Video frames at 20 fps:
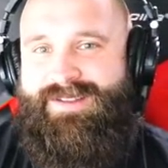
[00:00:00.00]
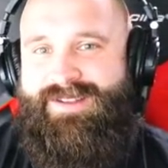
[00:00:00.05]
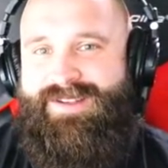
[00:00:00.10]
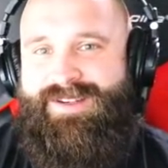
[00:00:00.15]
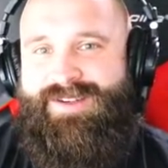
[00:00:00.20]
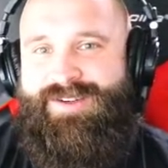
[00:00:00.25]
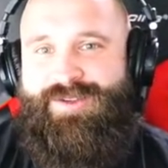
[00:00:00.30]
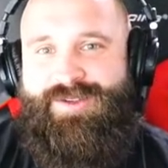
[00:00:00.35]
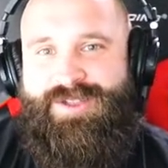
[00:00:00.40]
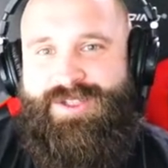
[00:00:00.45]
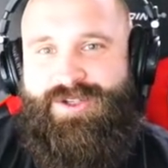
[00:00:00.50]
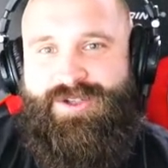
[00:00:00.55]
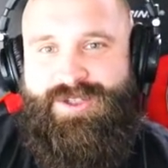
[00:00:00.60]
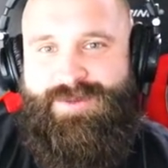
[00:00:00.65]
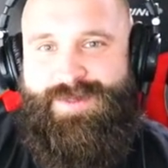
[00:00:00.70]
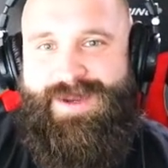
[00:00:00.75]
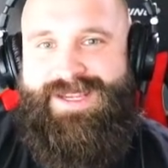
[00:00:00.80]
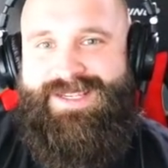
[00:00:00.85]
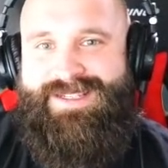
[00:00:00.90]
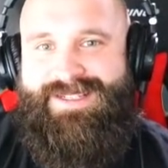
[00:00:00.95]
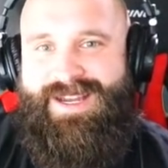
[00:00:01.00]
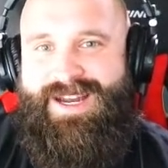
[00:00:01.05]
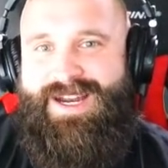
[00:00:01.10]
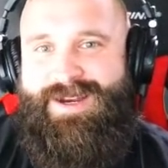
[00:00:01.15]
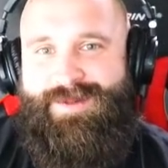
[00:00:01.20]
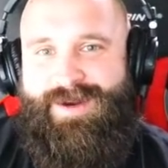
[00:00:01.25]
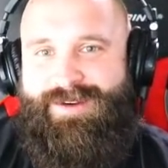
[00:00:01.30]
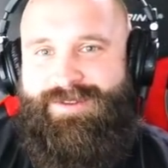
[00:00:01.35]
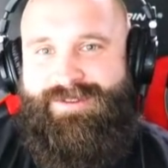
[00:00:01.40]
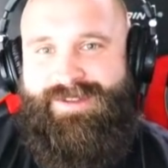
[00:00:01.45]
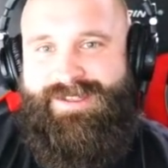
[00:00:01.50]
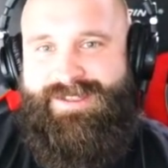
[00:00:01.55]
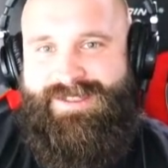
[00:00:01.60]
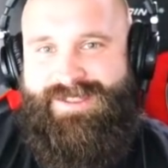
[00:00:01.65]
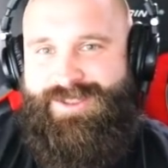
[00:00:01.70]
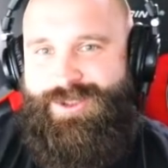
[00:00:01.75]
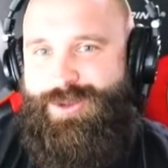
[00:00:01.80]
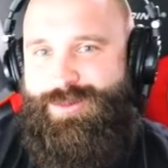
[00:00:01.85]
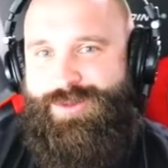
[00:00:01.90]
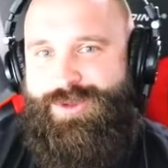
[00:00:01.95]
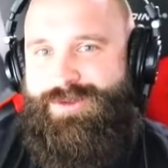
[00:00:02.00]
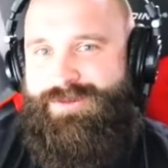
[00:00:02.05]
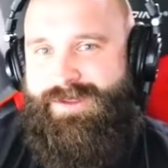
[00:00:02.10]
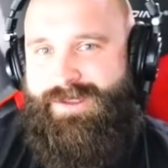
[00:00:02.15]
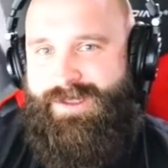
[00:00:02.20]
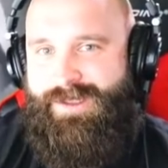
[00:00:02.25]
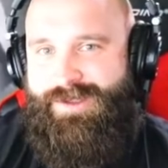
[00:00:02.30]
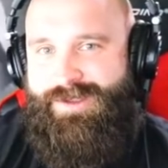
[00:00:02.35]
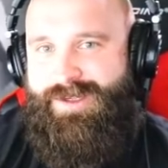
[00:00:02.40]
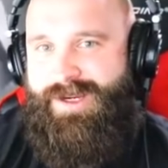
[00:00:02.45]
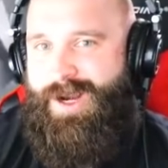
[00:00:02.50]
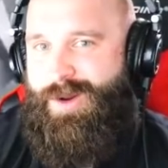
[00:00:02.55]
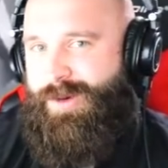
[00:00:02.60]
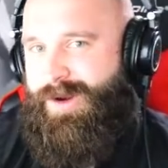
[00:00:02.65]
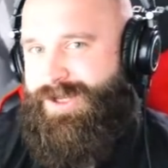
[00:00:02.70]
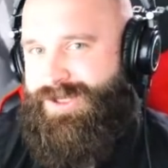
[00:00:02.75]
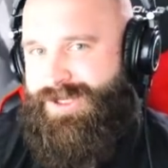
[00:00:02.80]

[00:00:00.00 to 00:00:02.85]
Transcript: you know it's your space time everything is still moving you got to watch